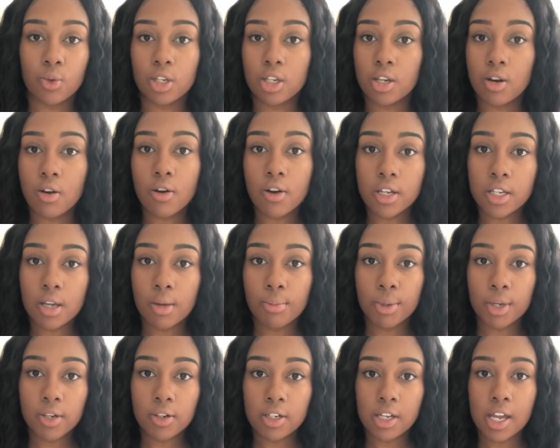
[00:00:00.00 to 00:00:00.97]
When you're on your
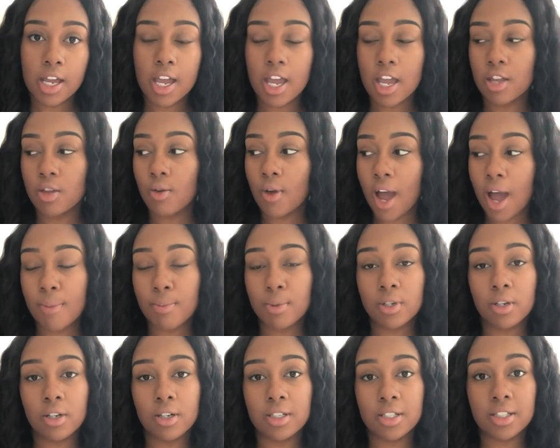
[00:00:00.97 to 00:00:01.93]
period and you
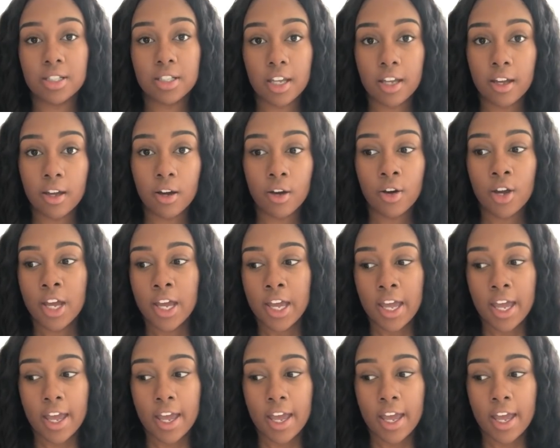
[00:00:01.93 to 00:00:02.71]
hopping on the scale,